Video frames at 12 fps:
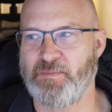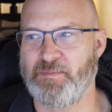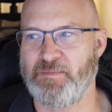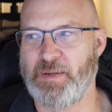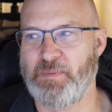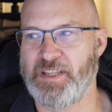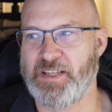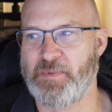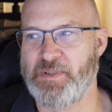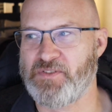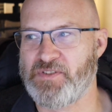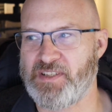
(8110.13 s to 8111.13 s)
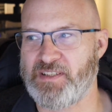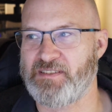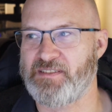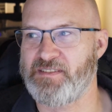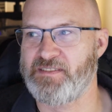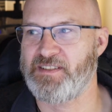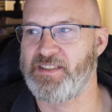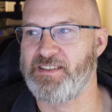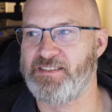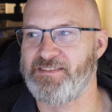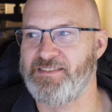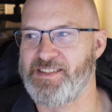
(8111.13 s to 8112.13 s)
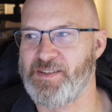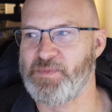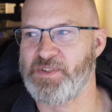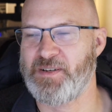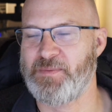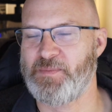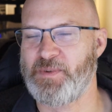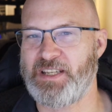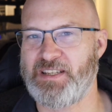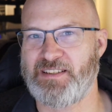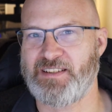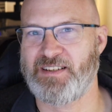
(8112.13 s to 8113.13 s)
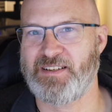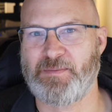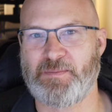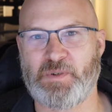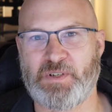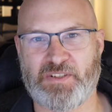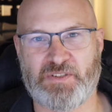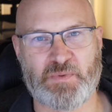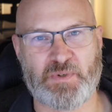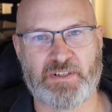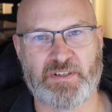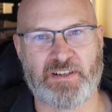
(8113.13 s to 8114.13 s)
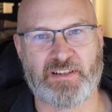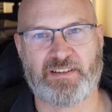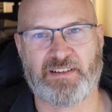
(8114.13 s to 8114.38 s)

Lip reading: Maybe that'd be interesting. Yeah, sometime when I'm wanting to work on it,